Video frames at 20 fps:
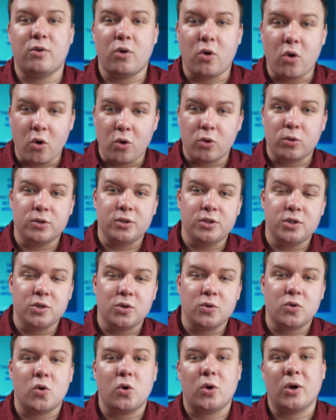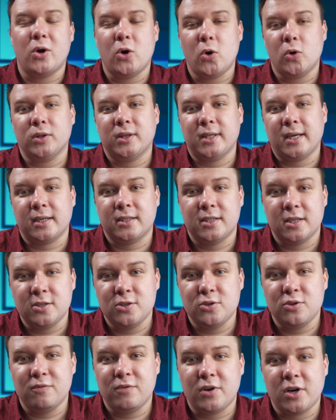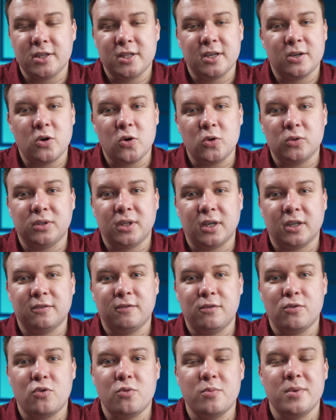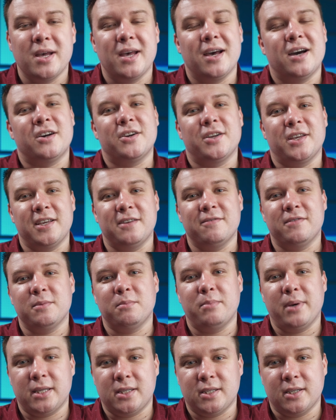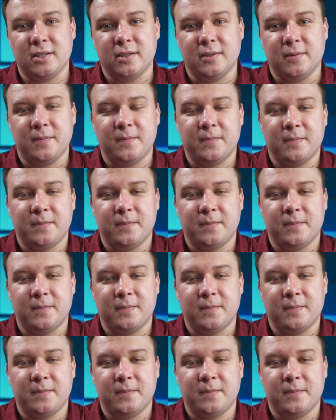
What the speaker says: called you or contacted you via the contact form, are even better.